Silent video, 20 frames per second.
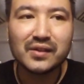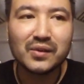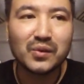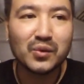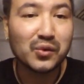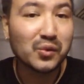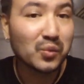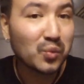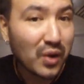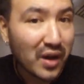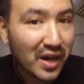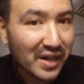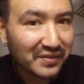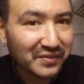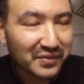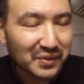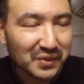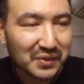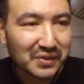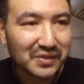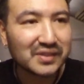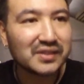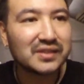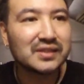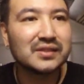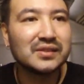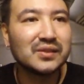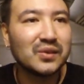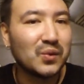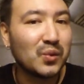Or
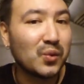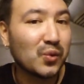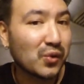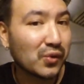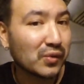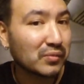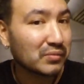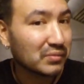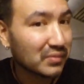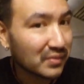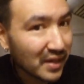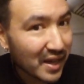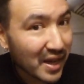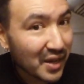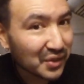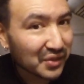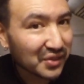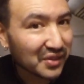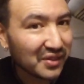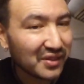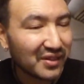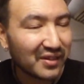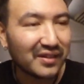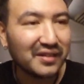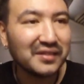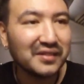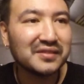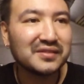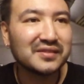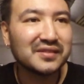waffles, or
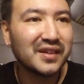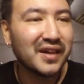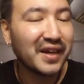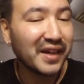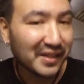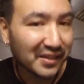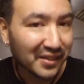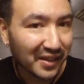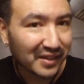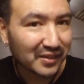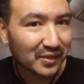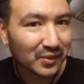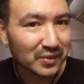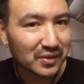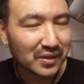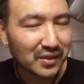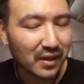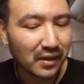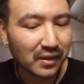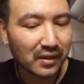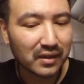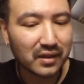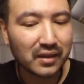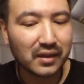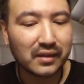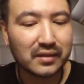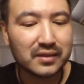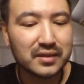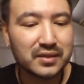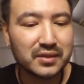alcohol. I like those kind of
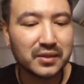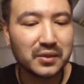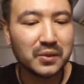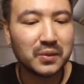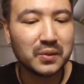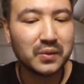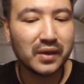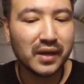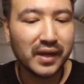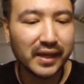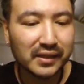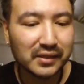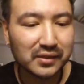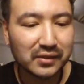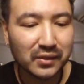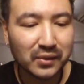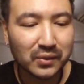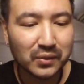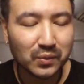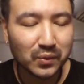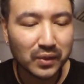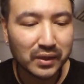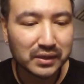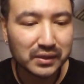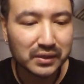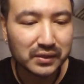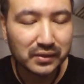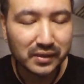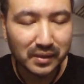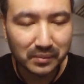things, so I don't
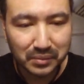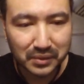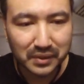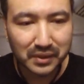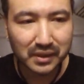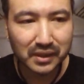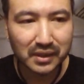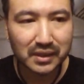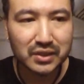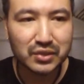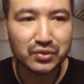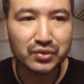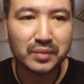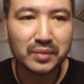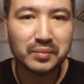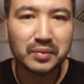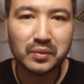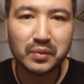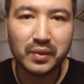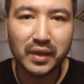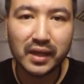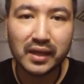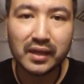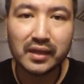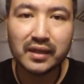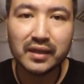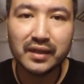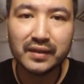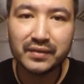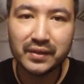want to completely strip
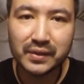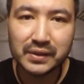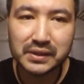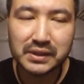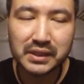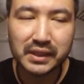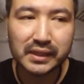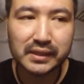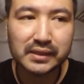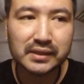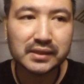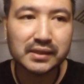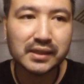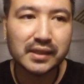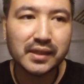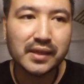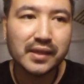away of those things.